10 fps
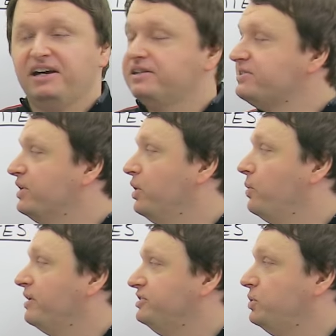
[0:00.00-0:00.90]

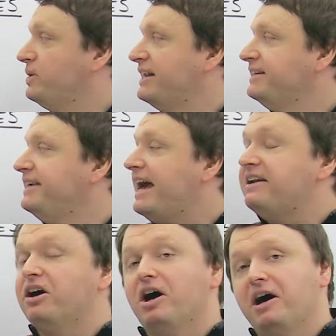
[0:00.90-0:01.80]
So you can
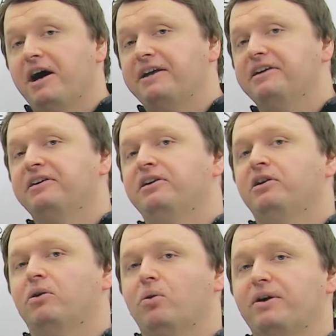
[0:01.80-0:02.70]
get on
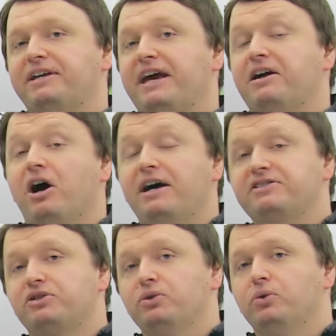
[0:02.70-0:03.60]
or get
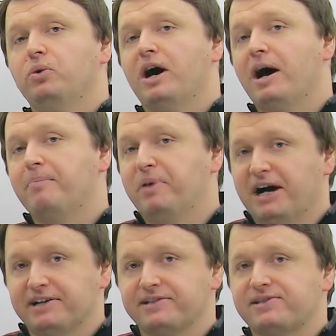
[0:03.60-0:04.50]
onto a
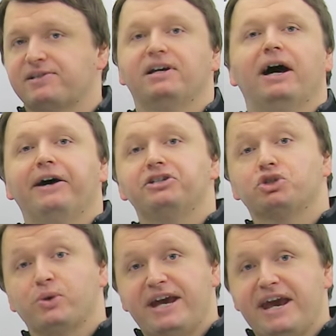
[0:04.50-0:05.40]
bus, a
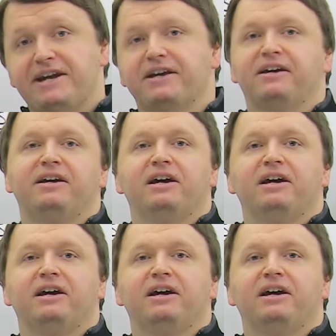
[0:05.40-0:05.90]
train,